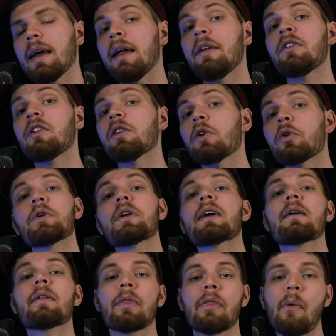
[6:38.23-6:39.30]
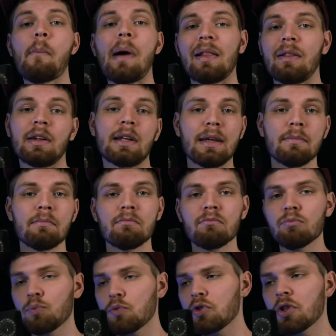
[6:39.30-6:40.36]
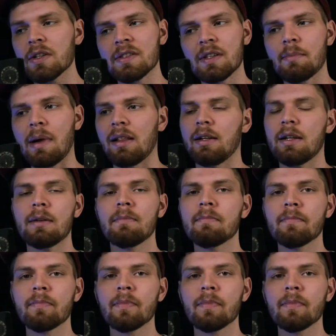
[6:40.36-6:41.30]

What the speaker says: into learning the melody, just the melody.